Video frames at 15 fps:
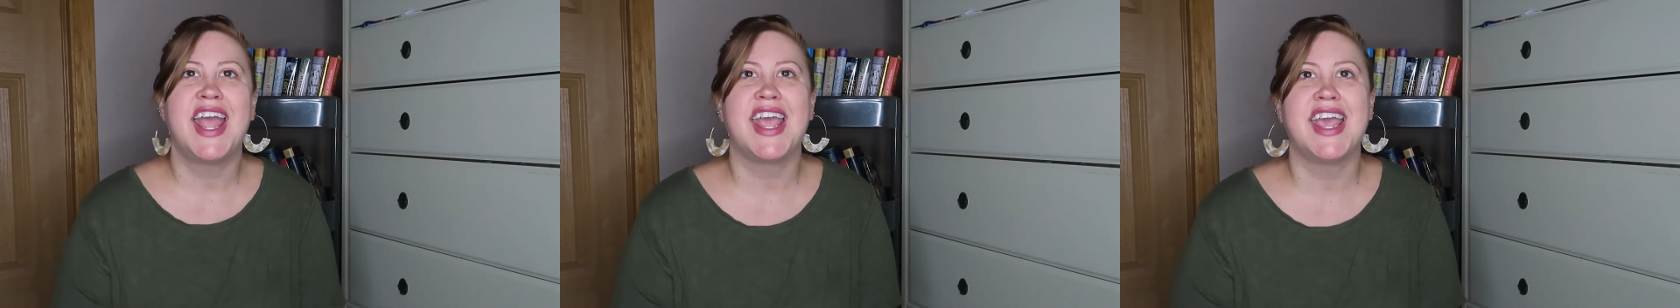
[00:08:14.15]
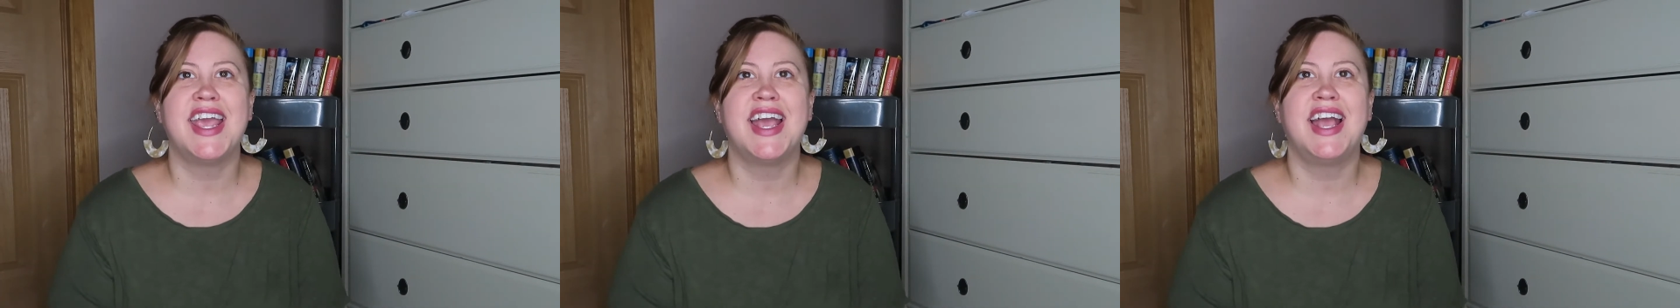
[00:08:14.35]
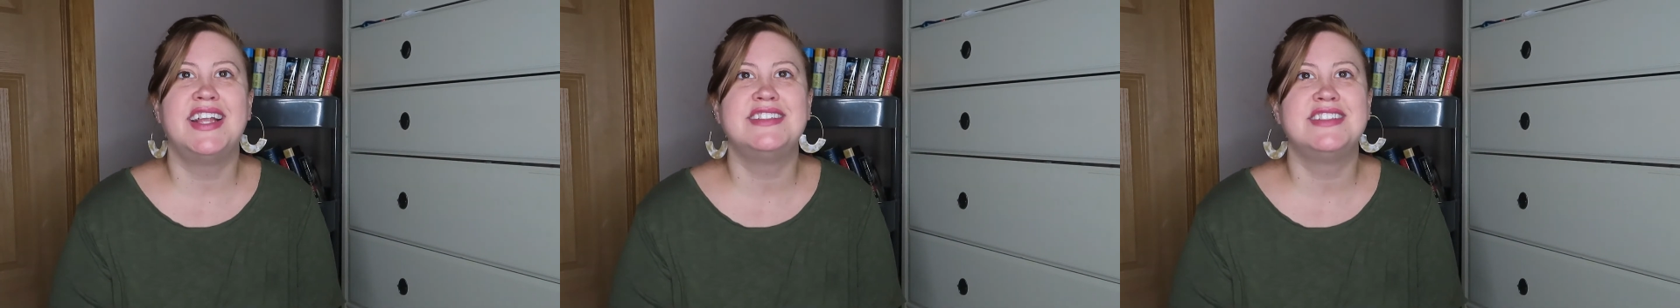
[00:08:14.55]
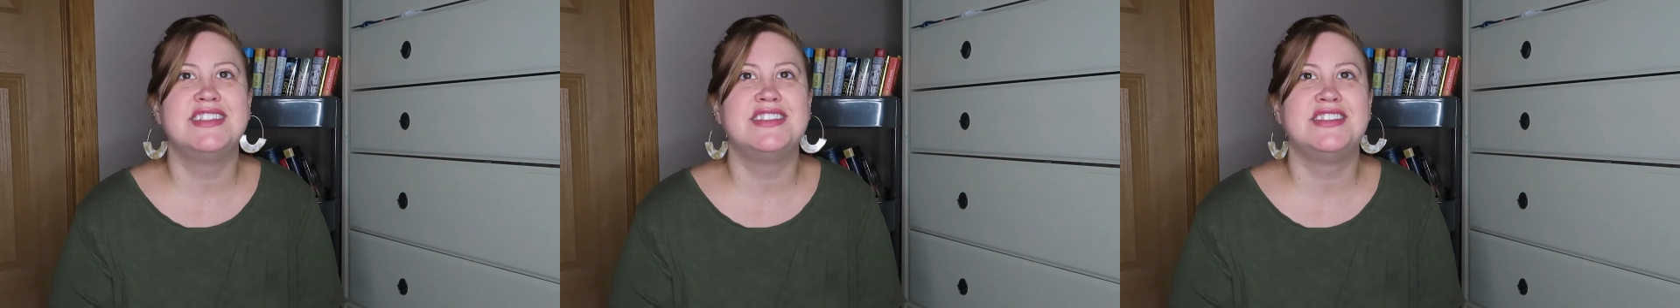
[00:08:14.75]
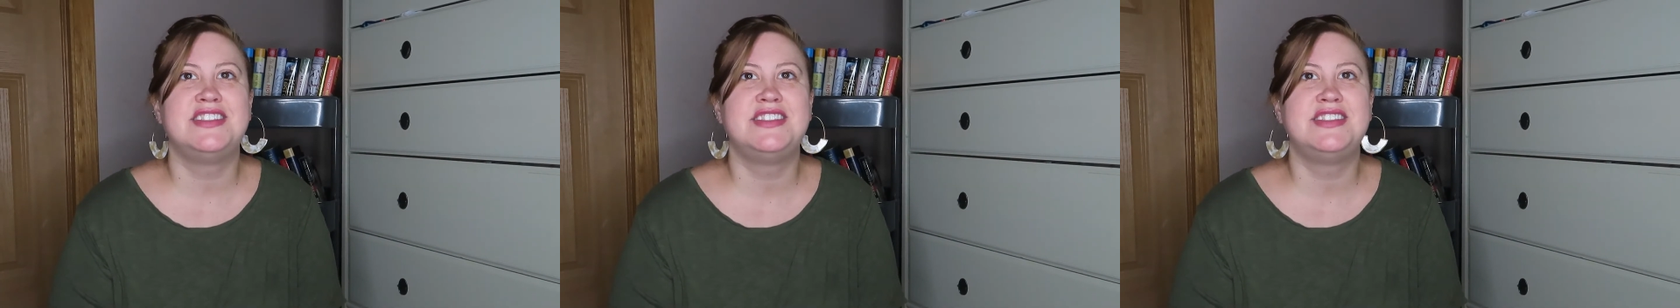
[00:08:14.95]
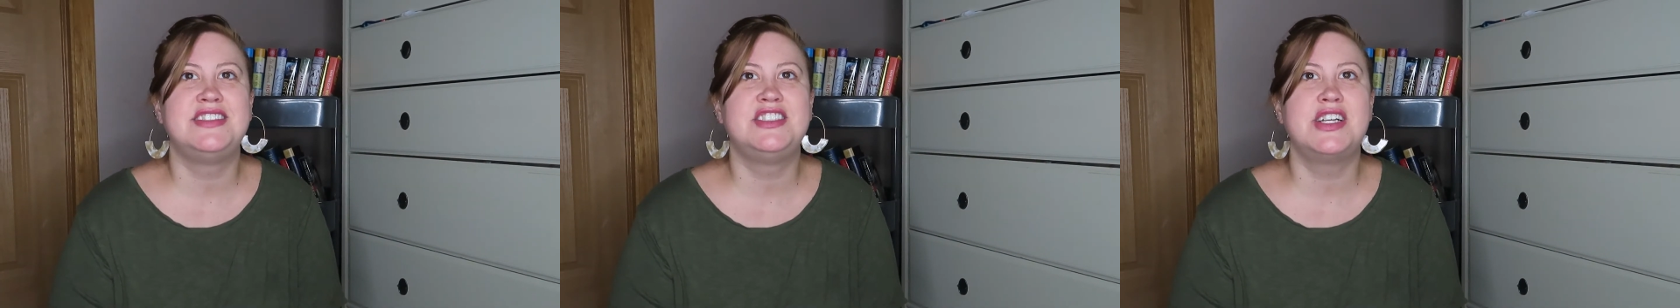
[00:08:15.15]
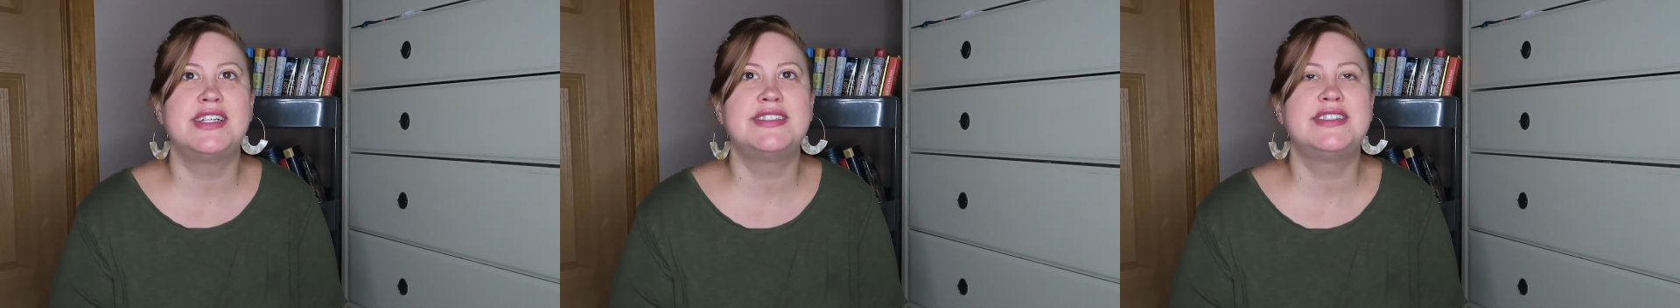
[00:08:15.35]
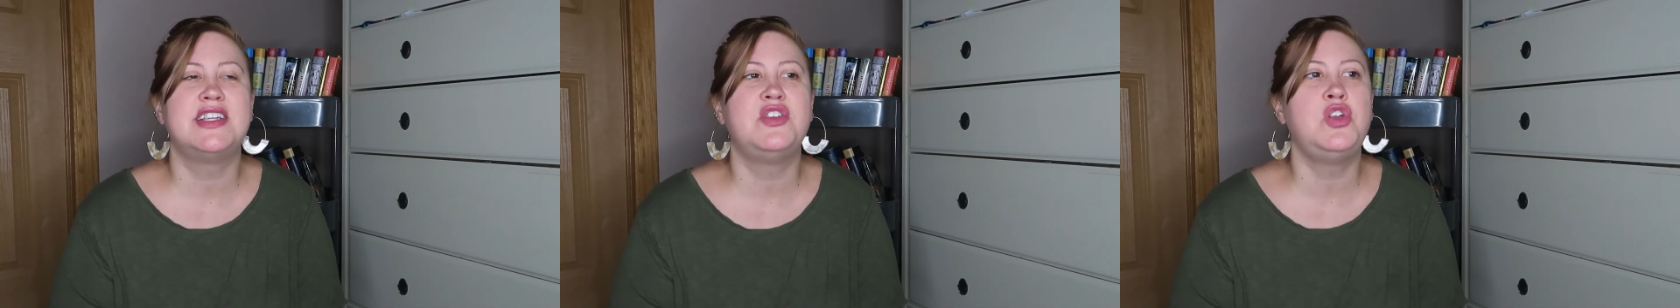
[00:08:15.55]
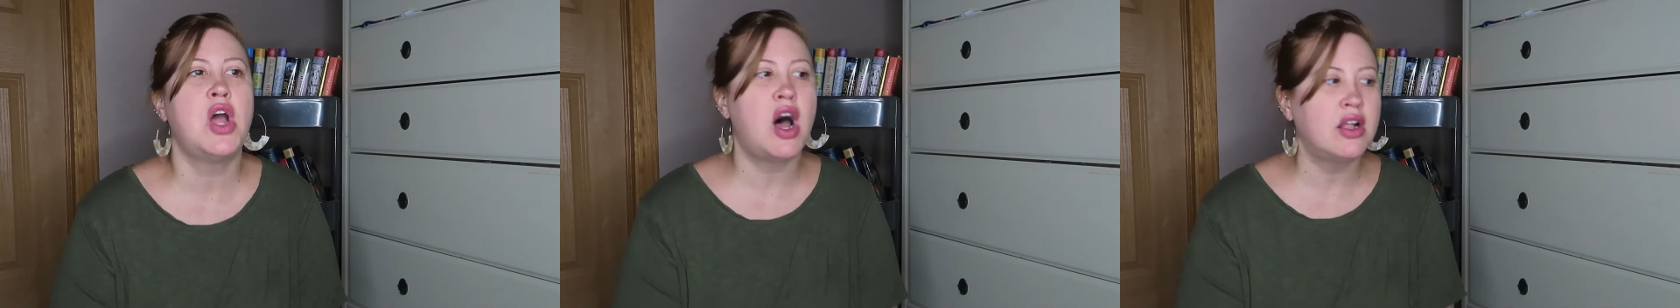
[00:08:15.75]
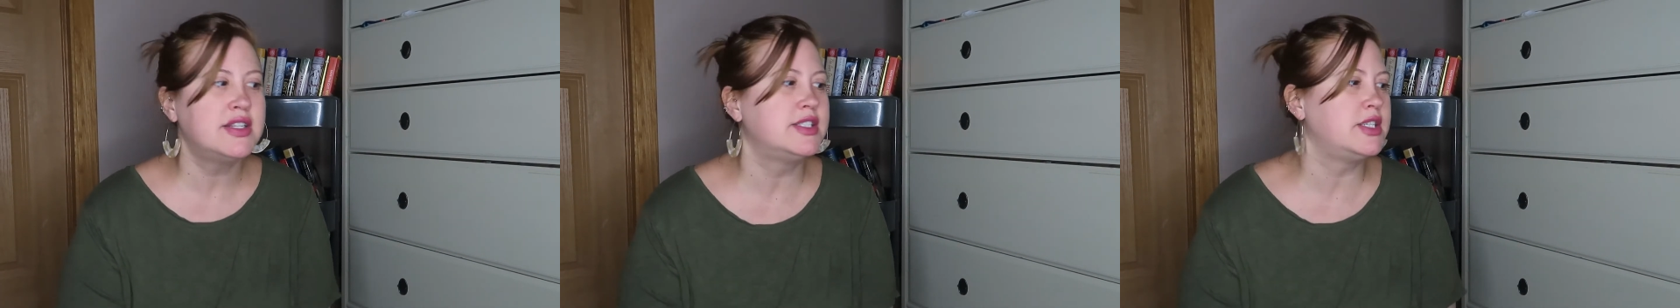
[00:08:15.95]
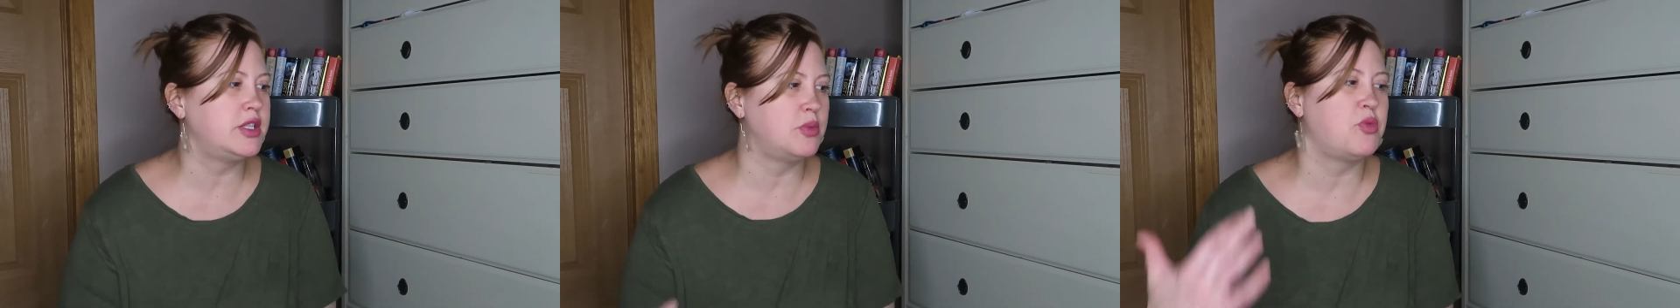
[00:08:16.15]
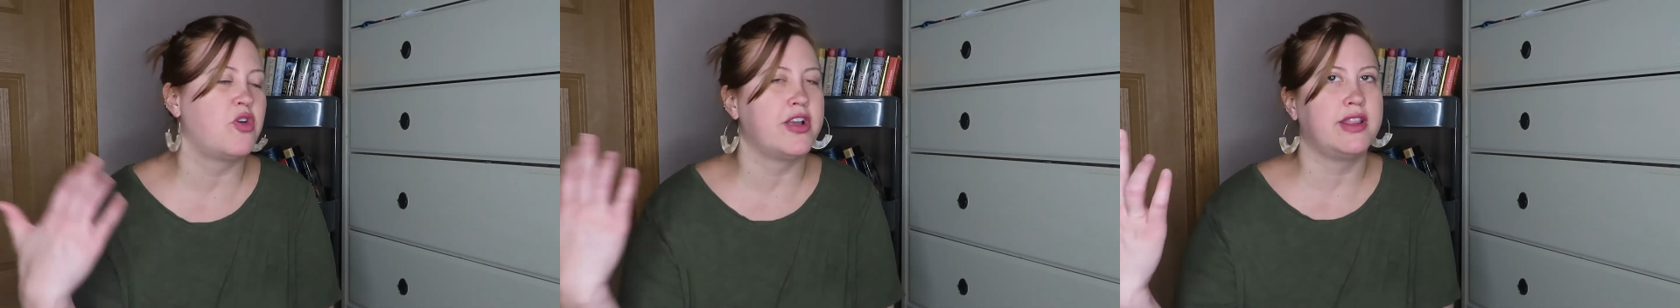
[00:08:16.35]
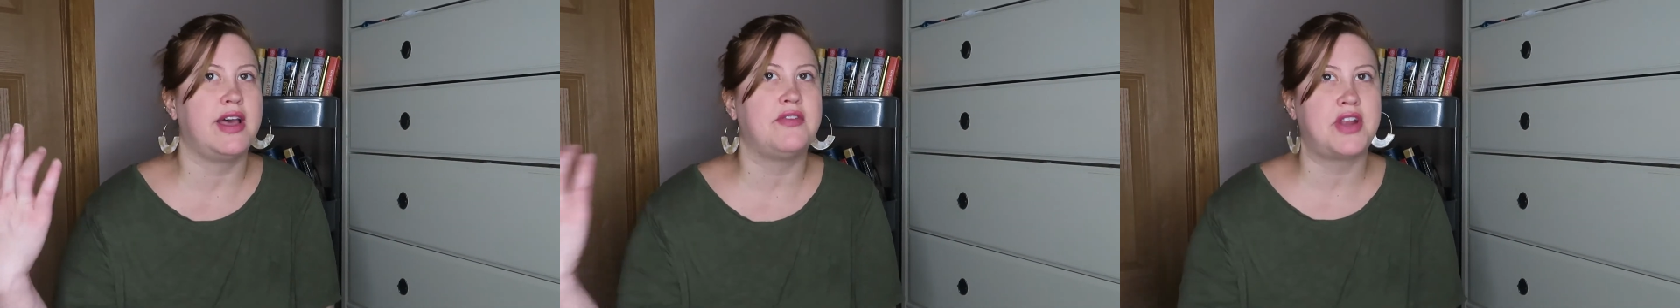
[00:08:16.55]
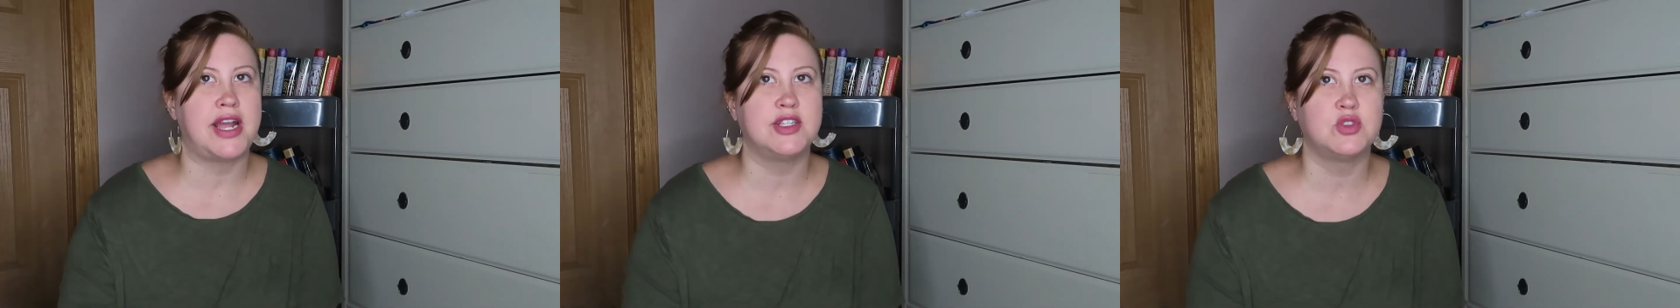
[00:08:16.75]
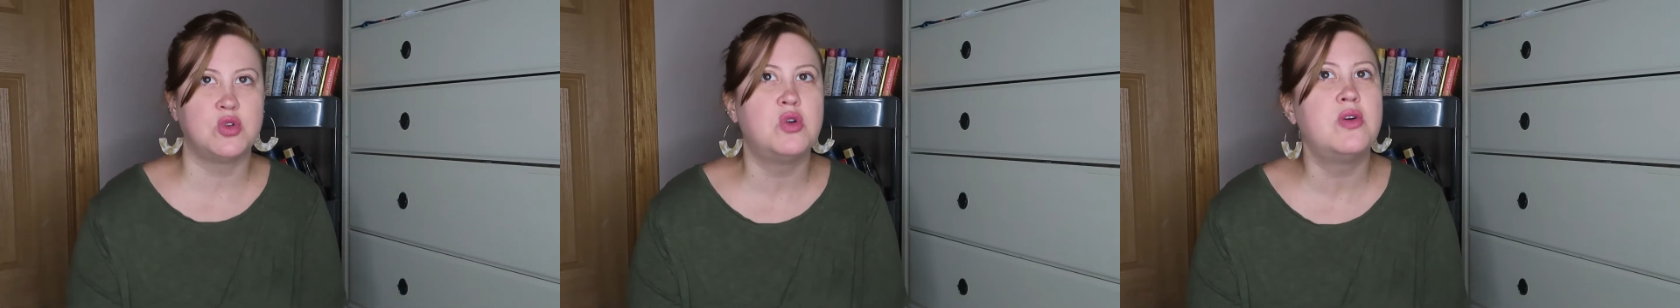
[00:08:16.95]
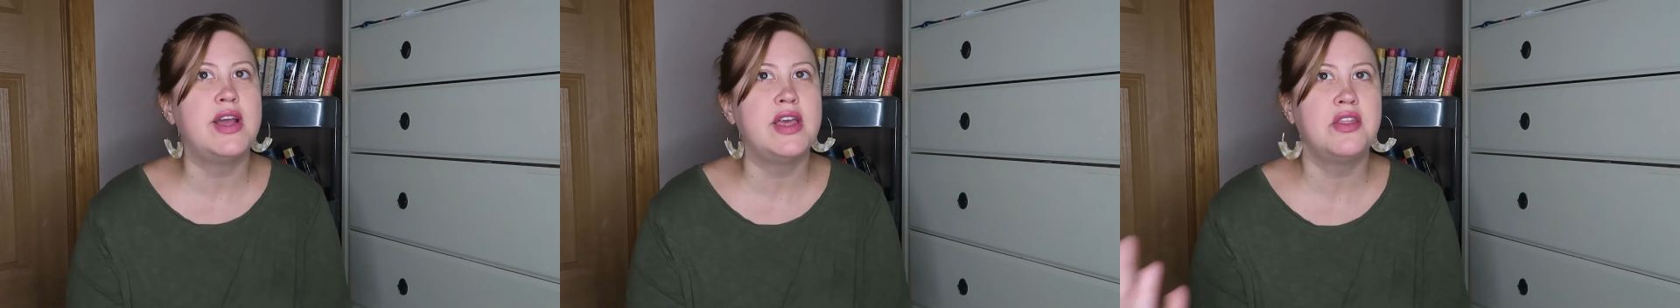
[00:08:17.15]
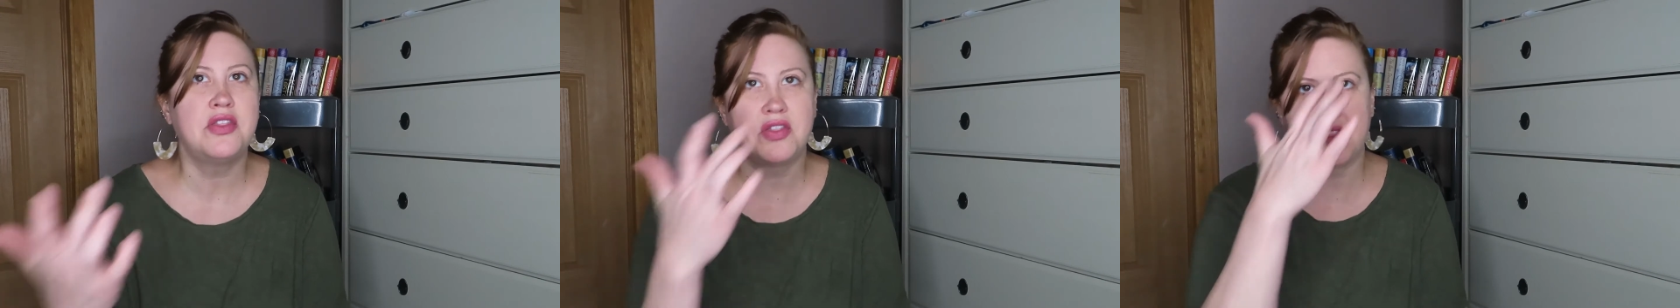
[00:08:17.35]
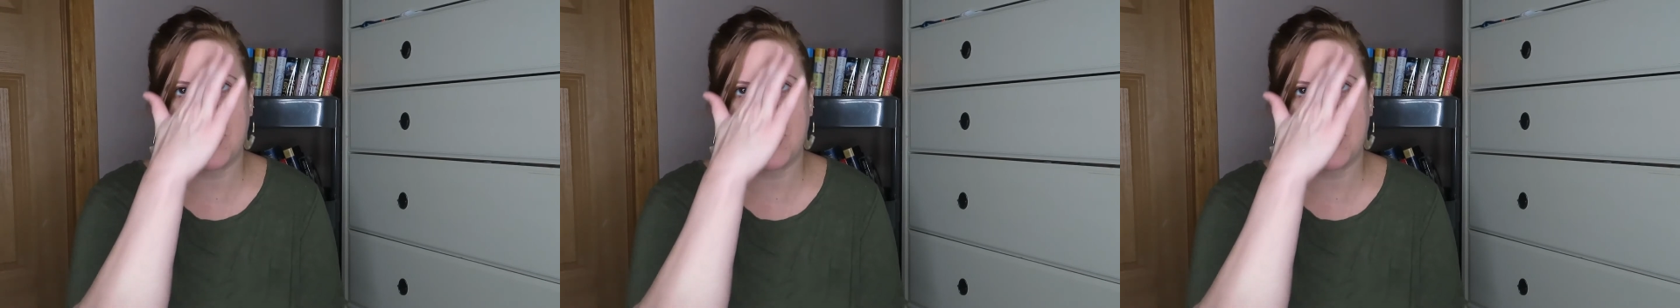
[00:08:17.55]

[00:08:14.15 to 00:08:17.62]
And just the knowledge that the boy left high school with